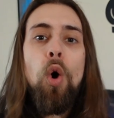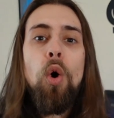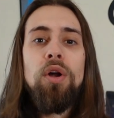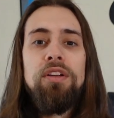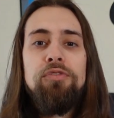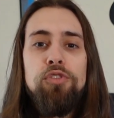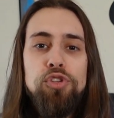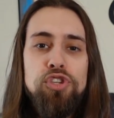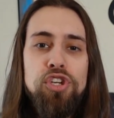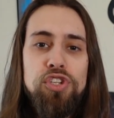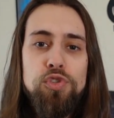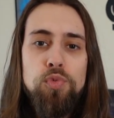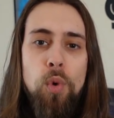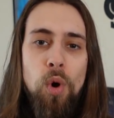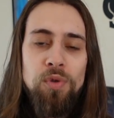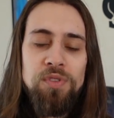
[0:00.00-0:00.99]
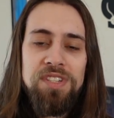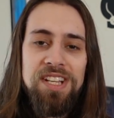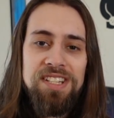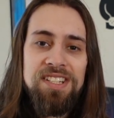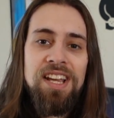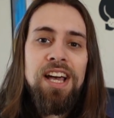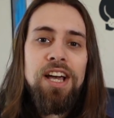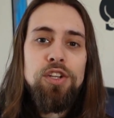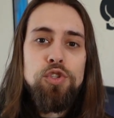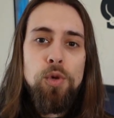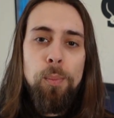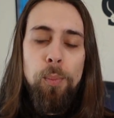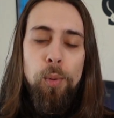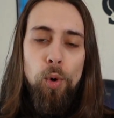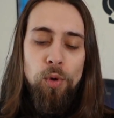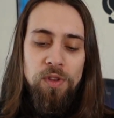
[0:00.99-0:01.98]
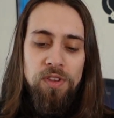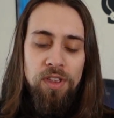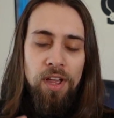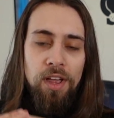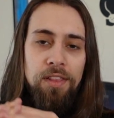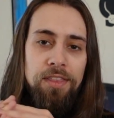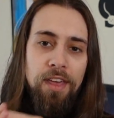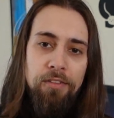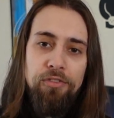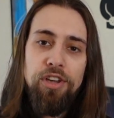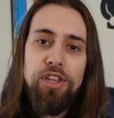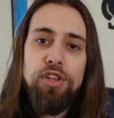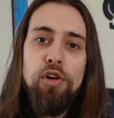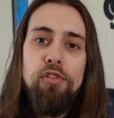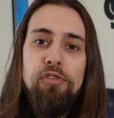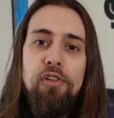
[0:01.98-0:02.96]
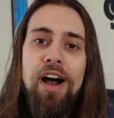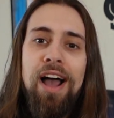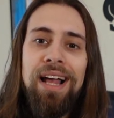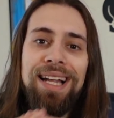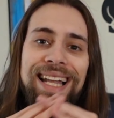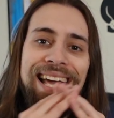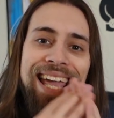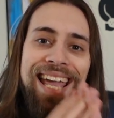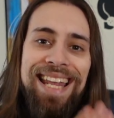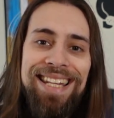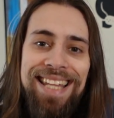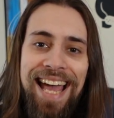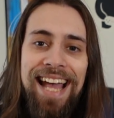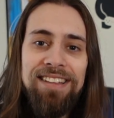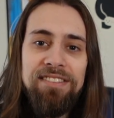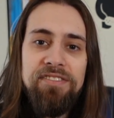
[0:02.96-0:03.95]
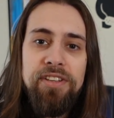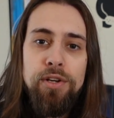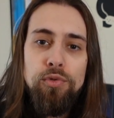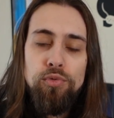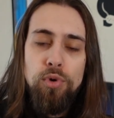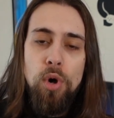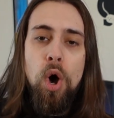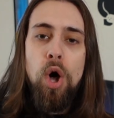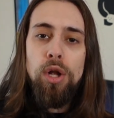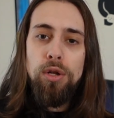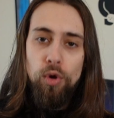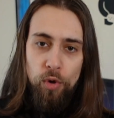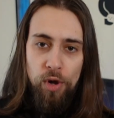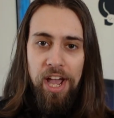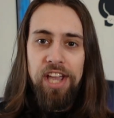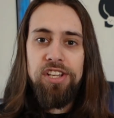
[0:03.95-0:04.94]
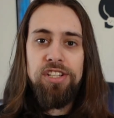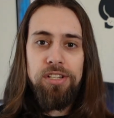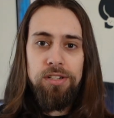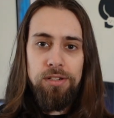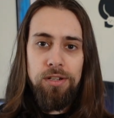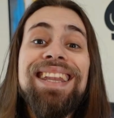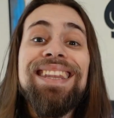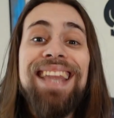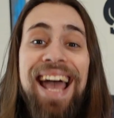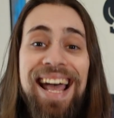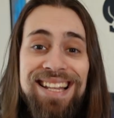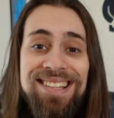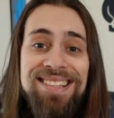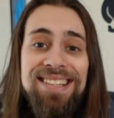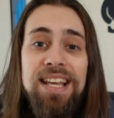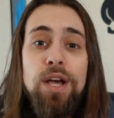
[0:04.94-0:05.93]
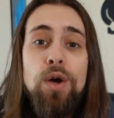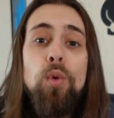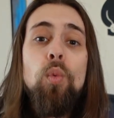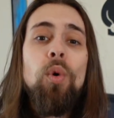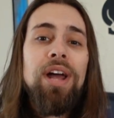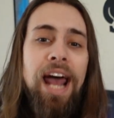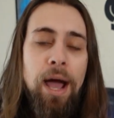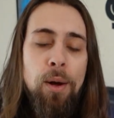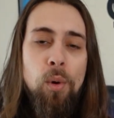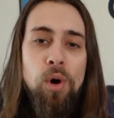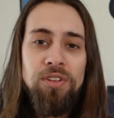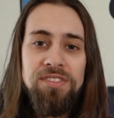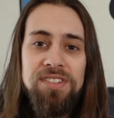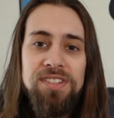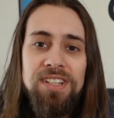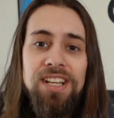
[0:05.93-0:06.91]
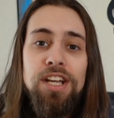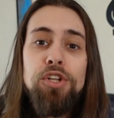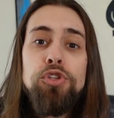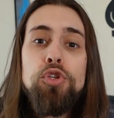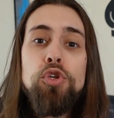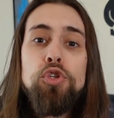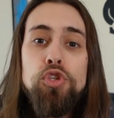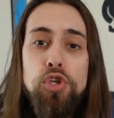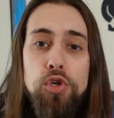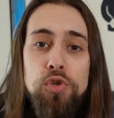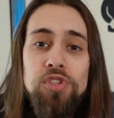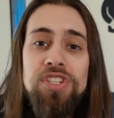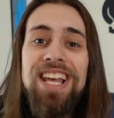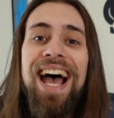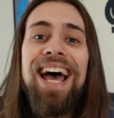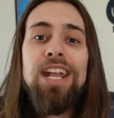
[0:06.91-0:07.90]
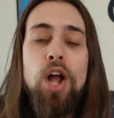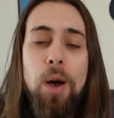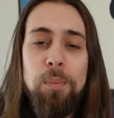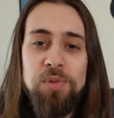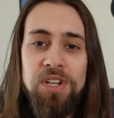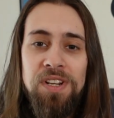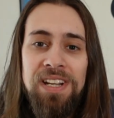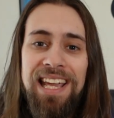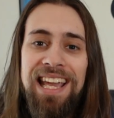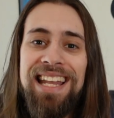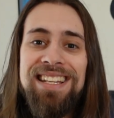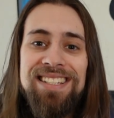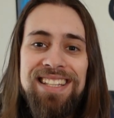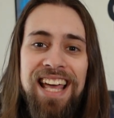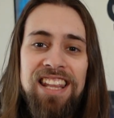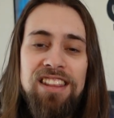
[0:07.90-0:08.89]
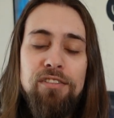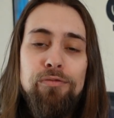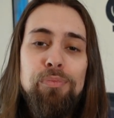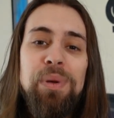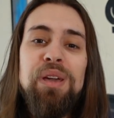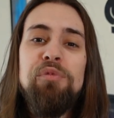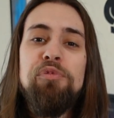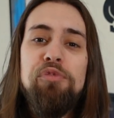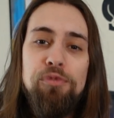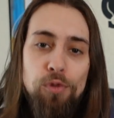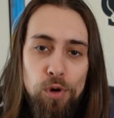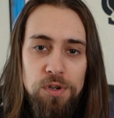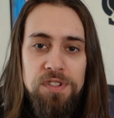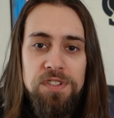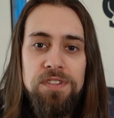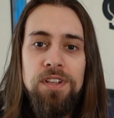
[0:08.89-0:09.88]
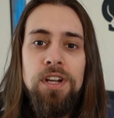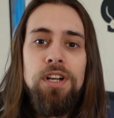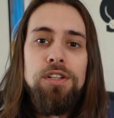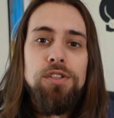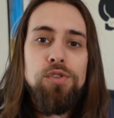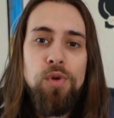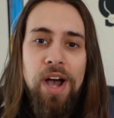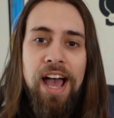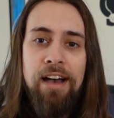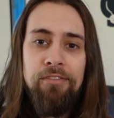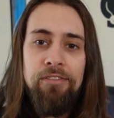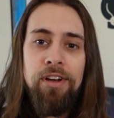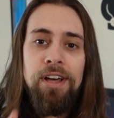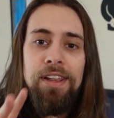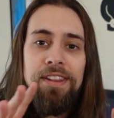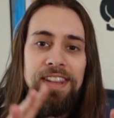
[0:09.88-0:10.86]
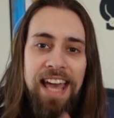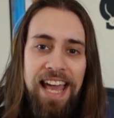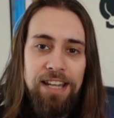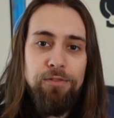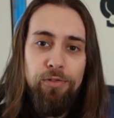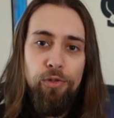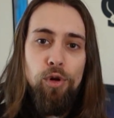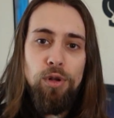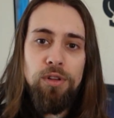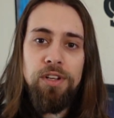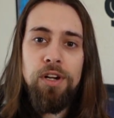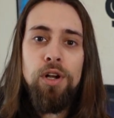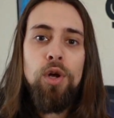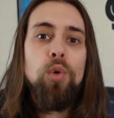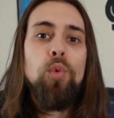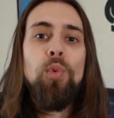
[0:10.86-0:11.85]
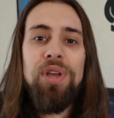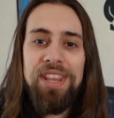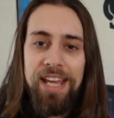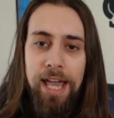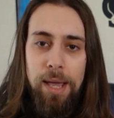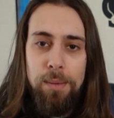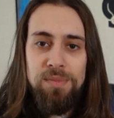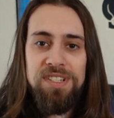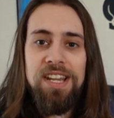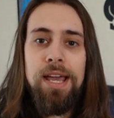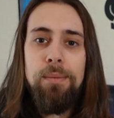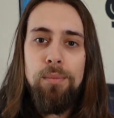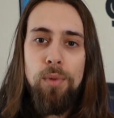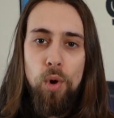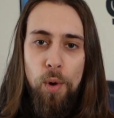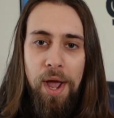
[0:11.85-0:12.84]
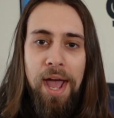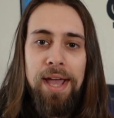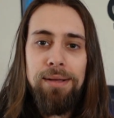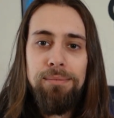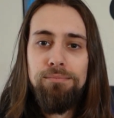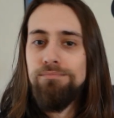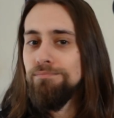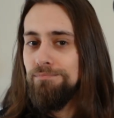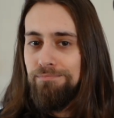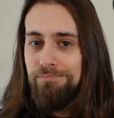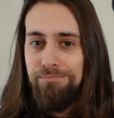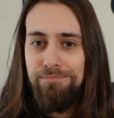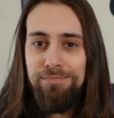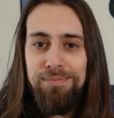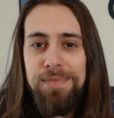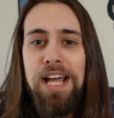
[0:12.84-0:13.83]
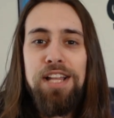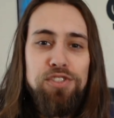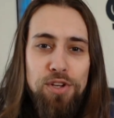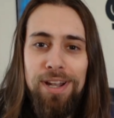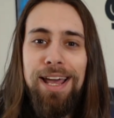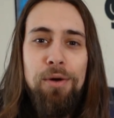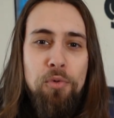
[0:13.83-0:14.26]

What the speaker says: or if you just want it to put the video file in that raw location. That's what I want, to choose an option instead of being forced to have that folder with the game's name, okay? That's all I